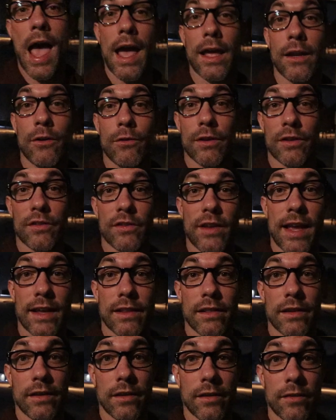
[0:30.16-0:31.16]
I don't
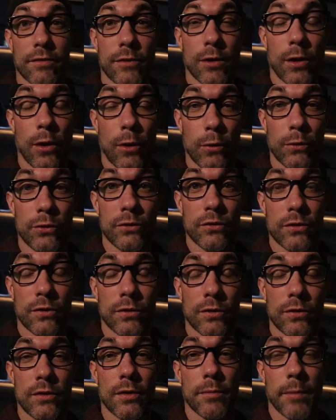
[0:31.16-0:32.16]
exactly live close
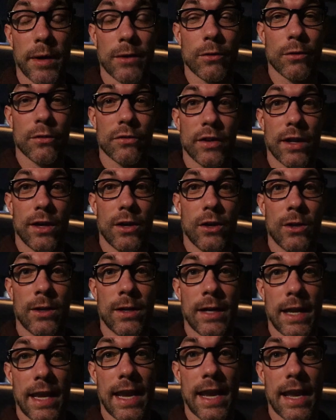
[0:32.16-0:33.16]
to Micro
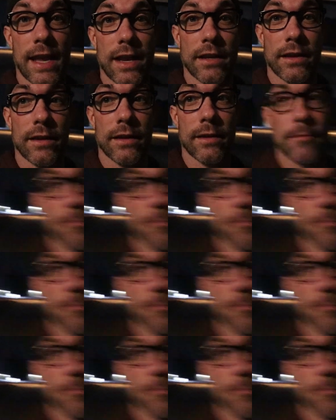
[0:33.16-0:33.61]
Center and